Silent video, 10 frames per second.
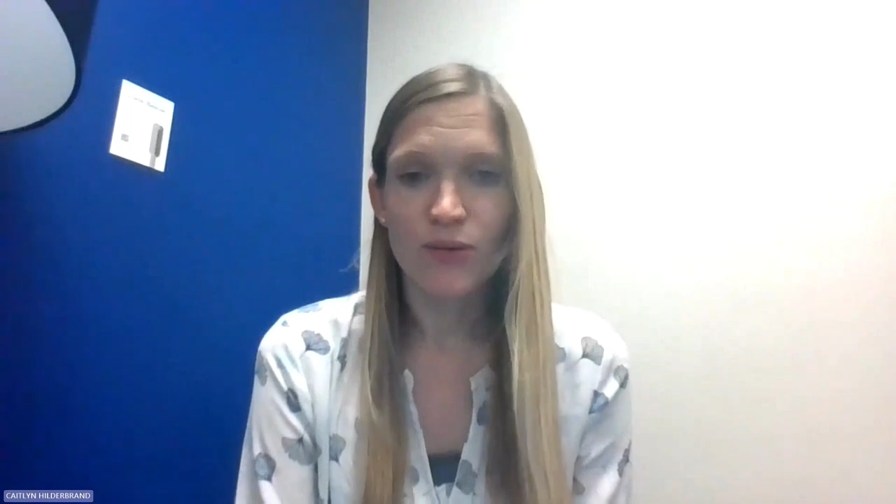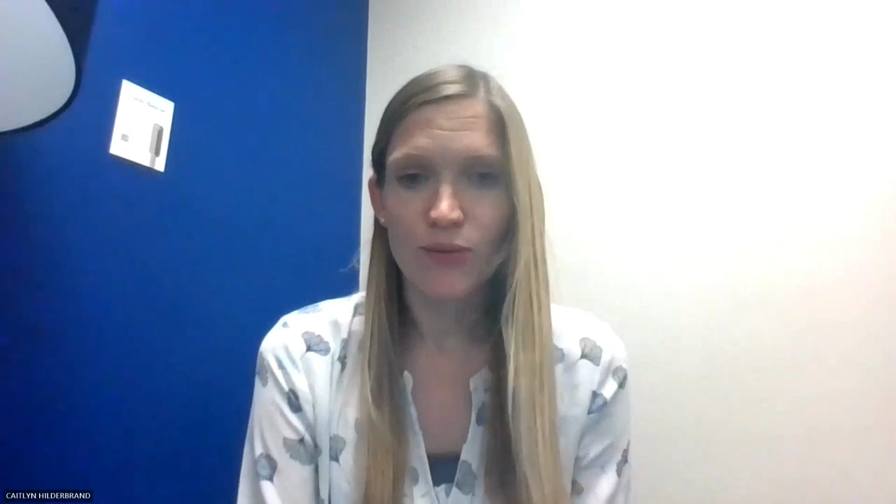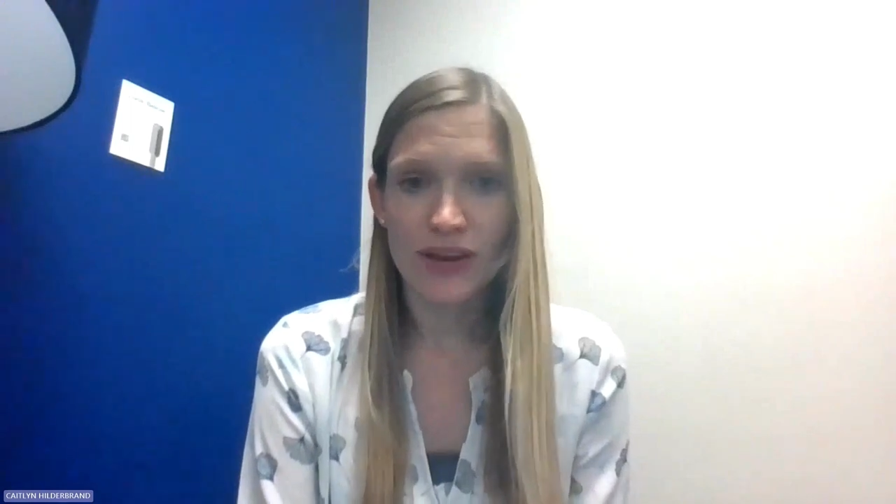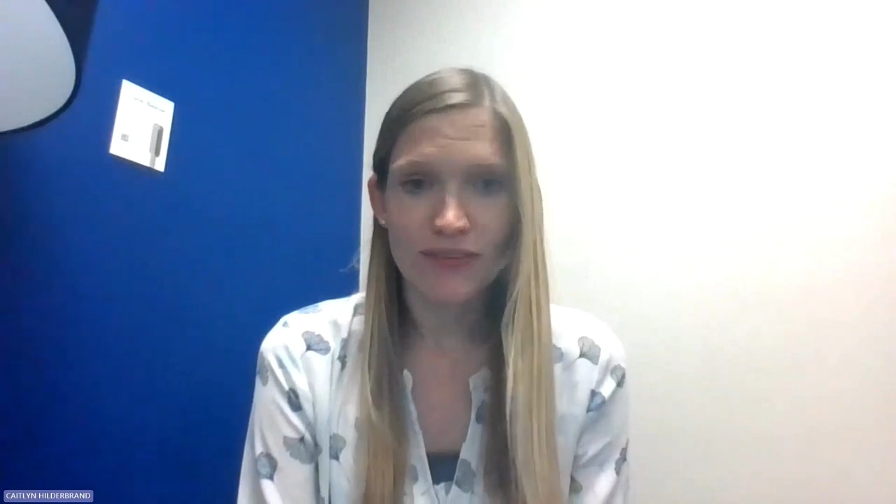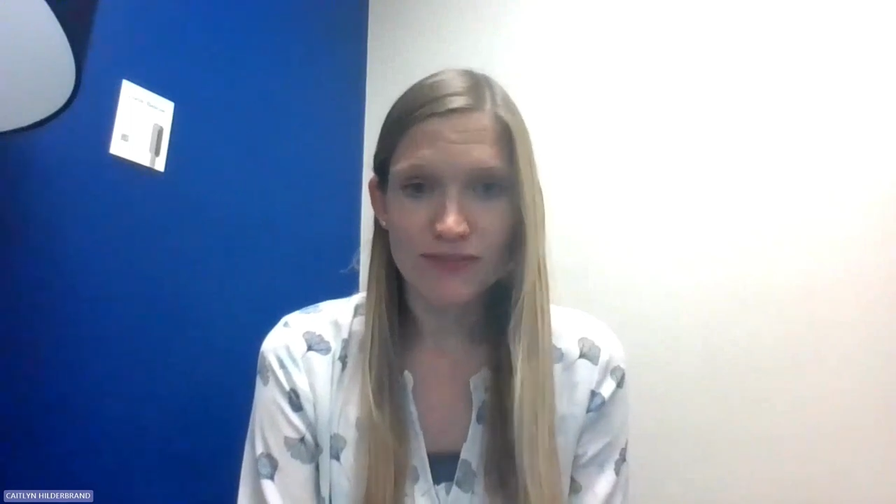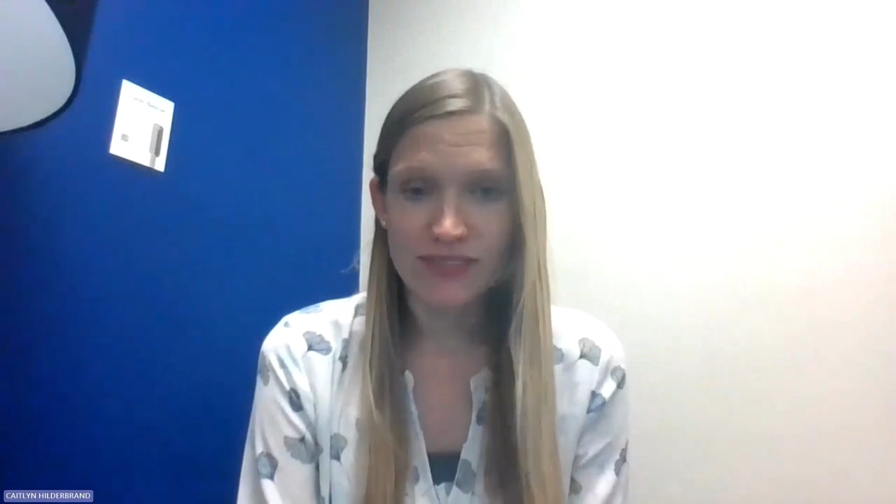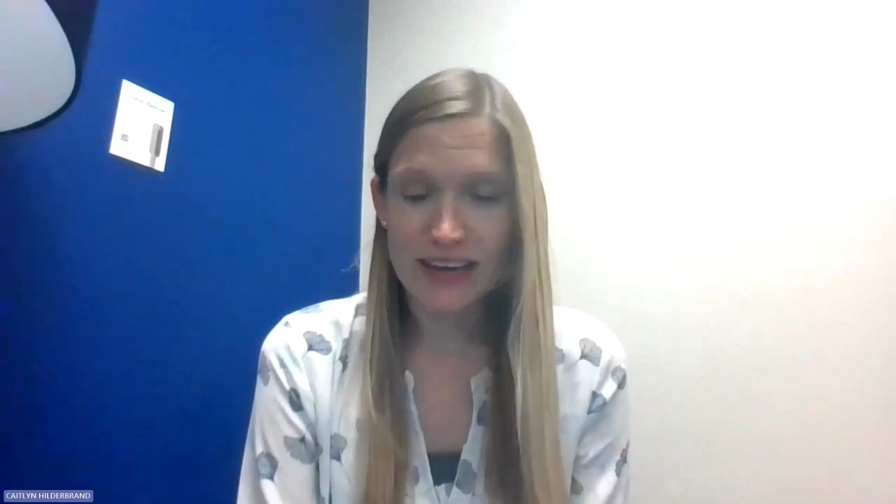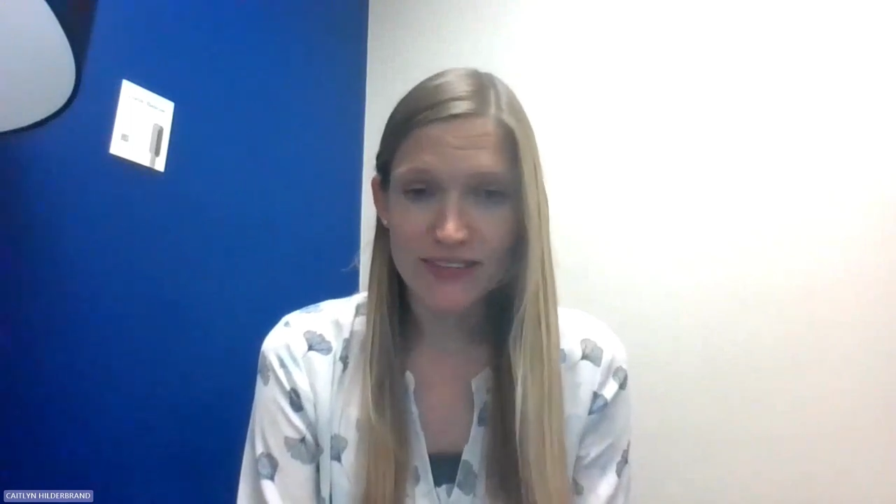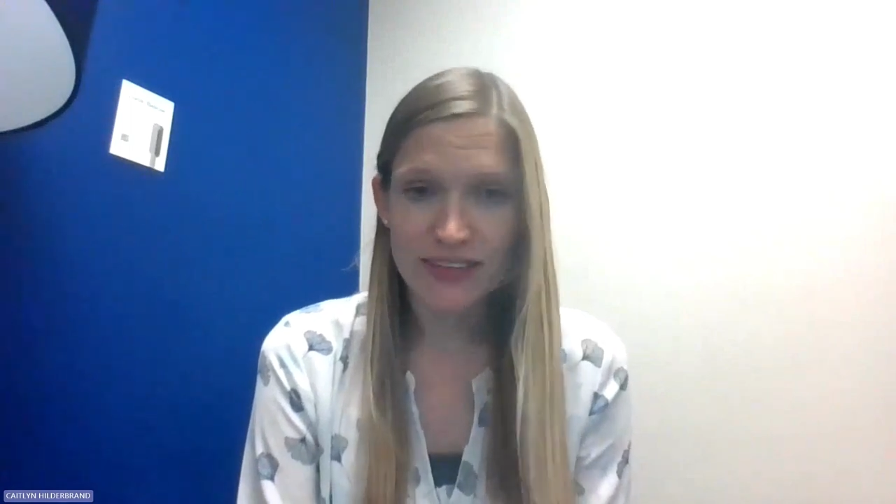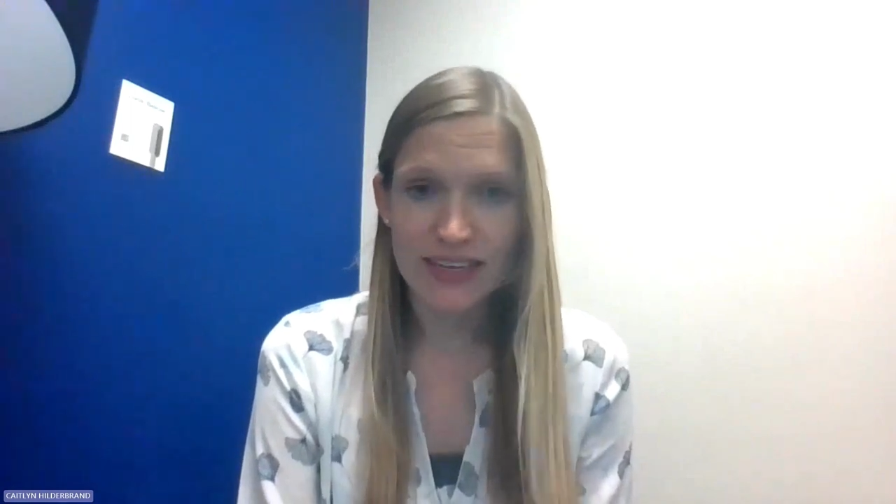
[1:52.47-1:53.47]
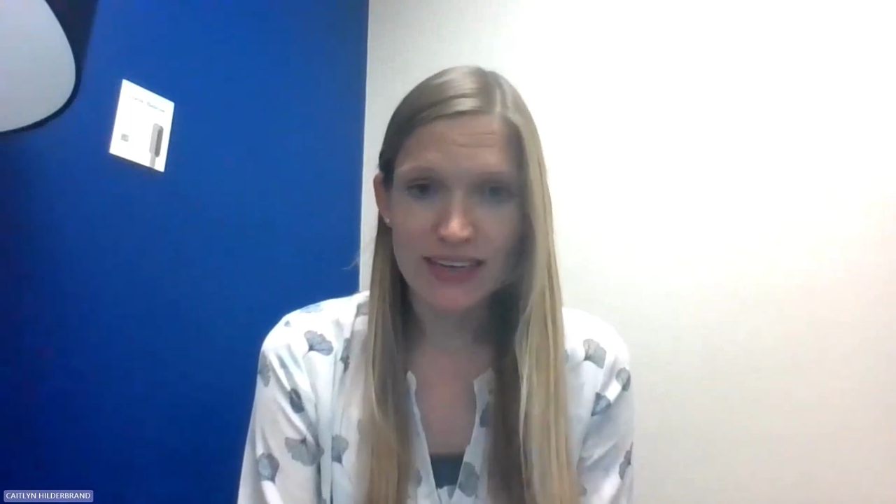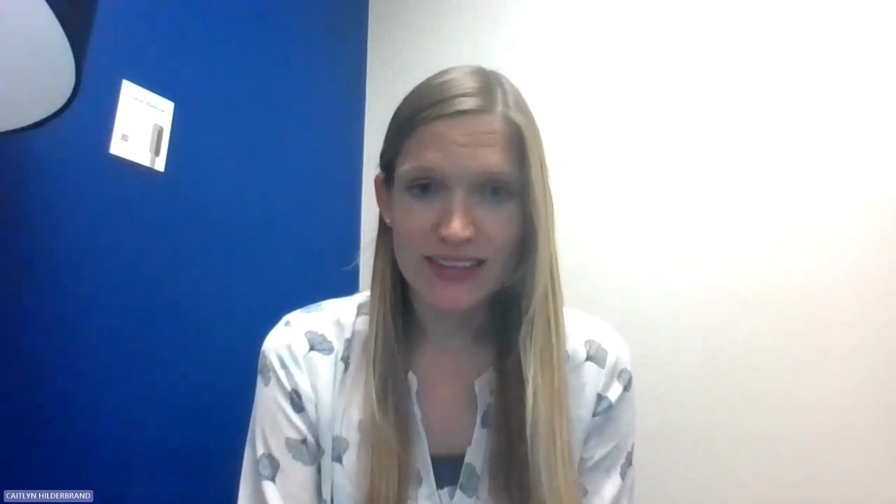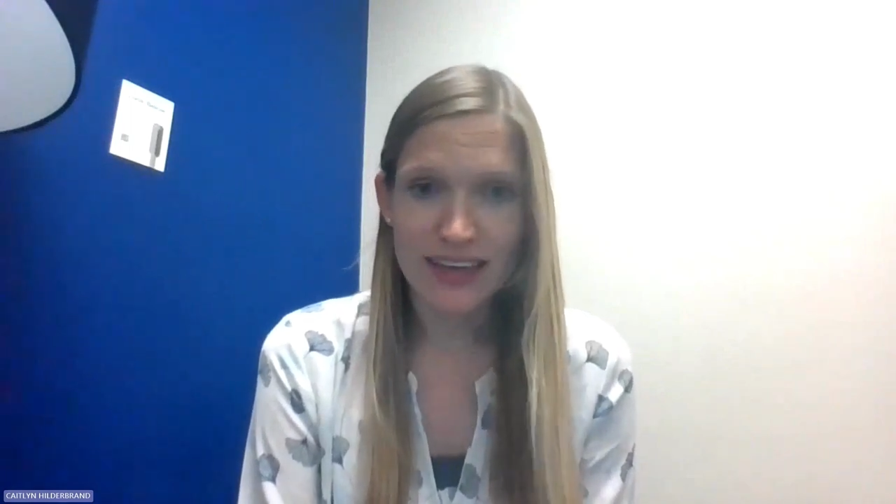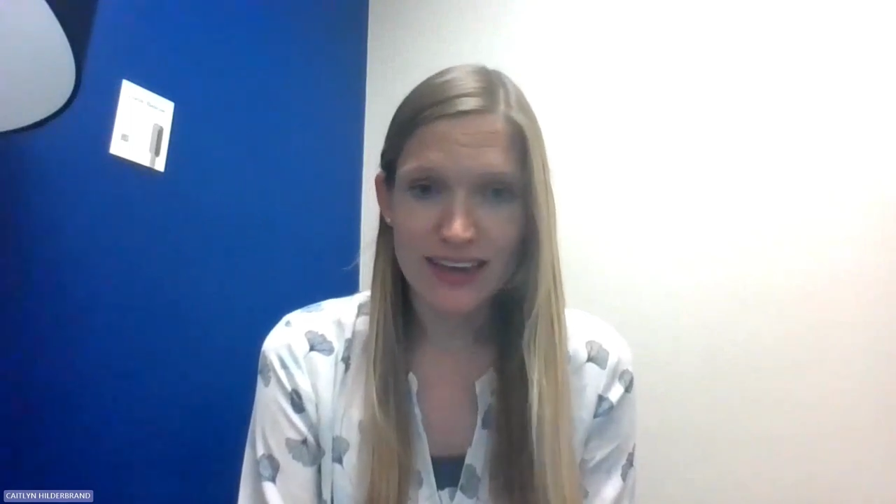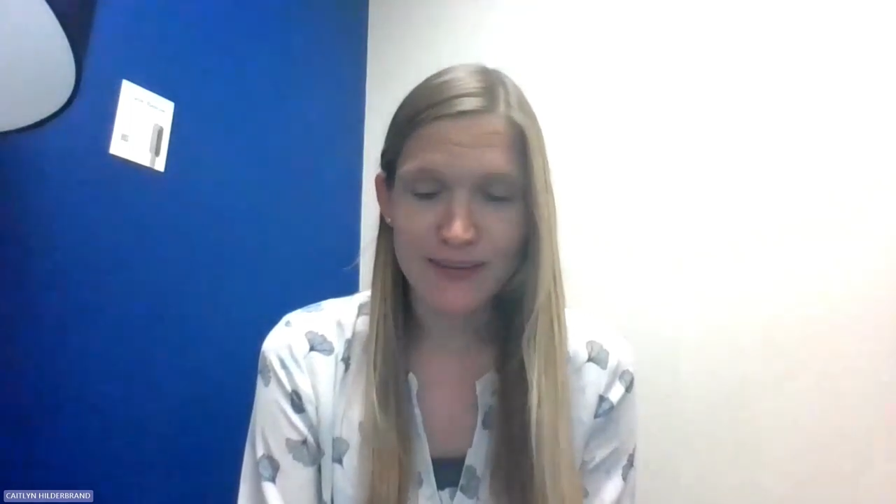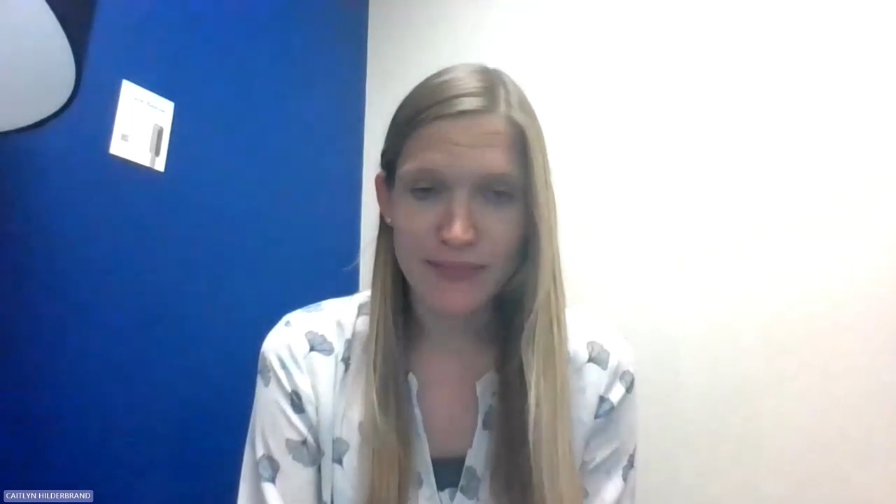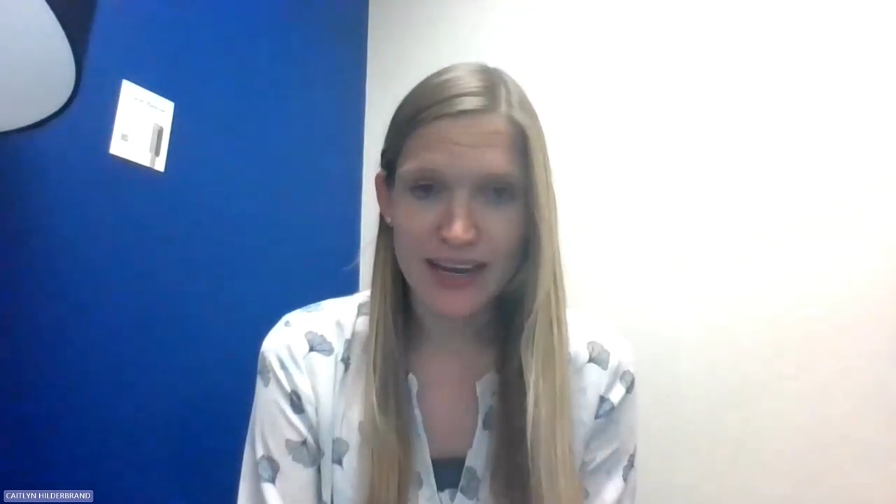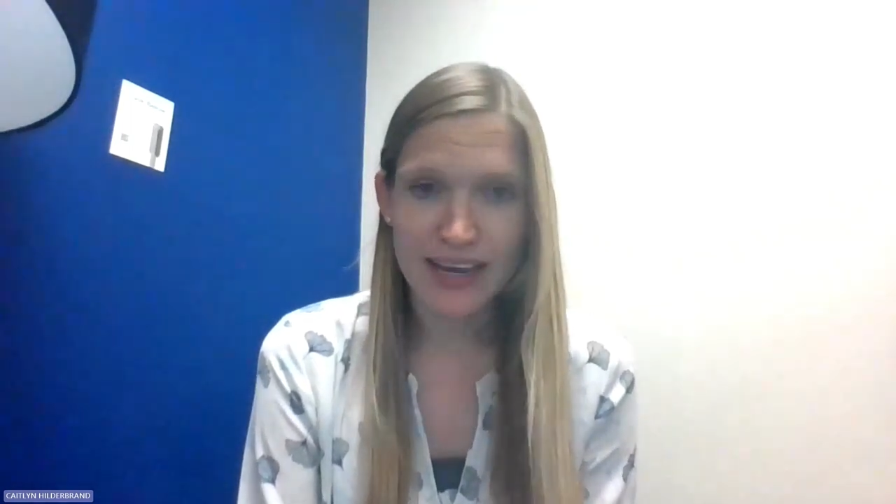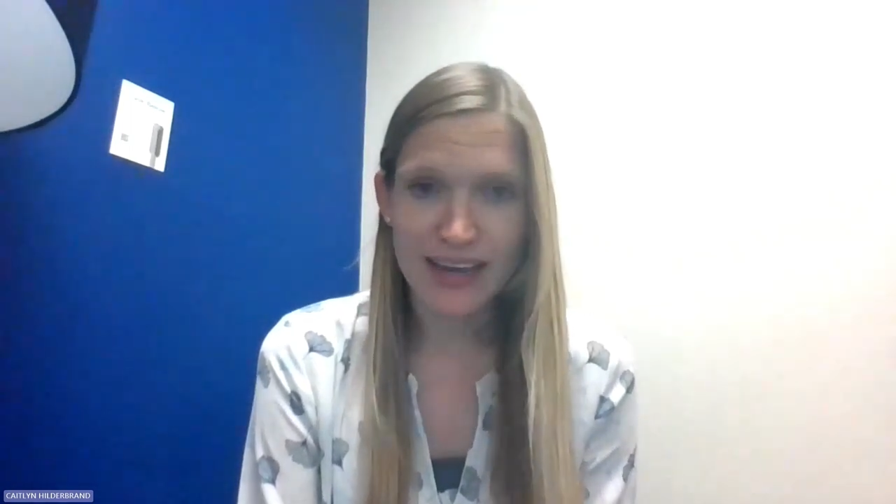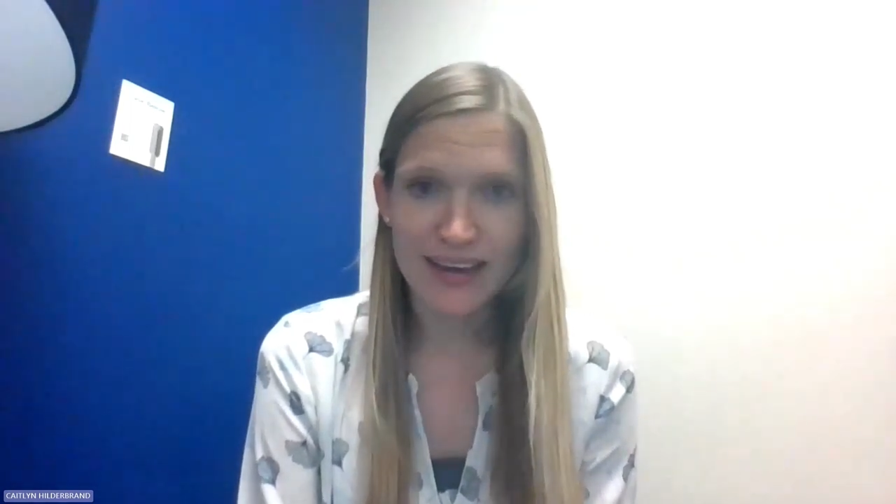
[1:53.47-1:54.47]
would definitely thank
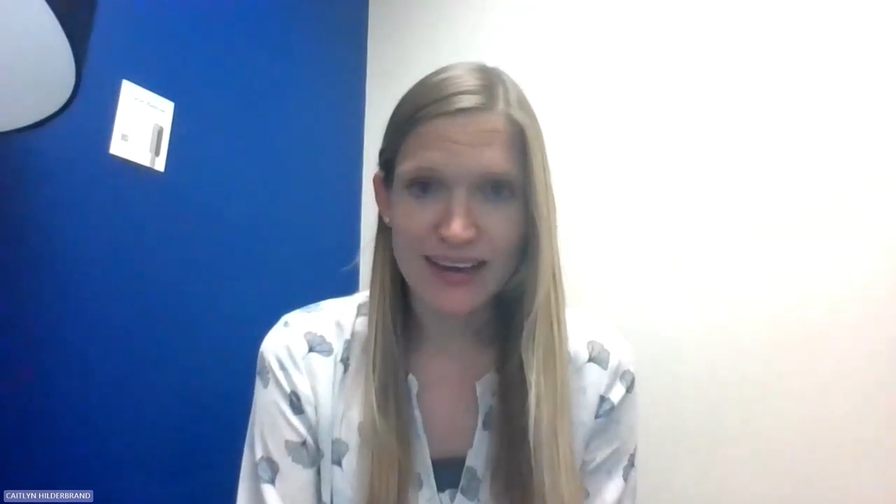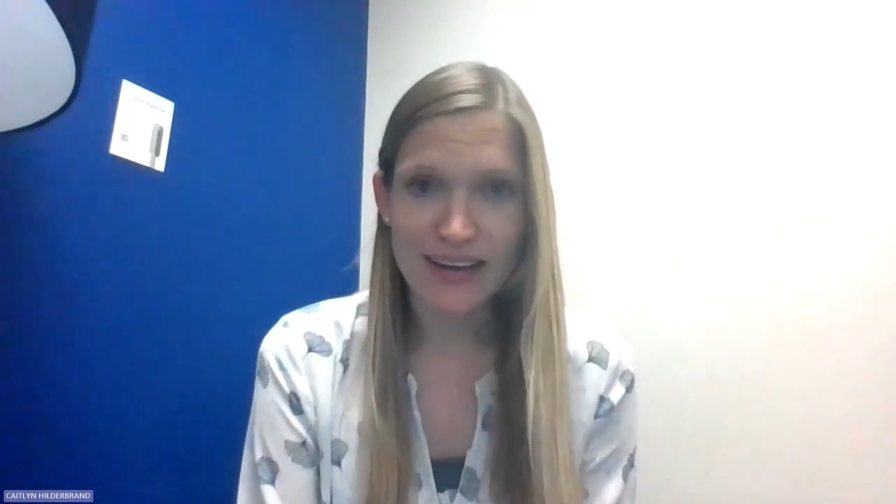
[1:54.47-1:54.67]
my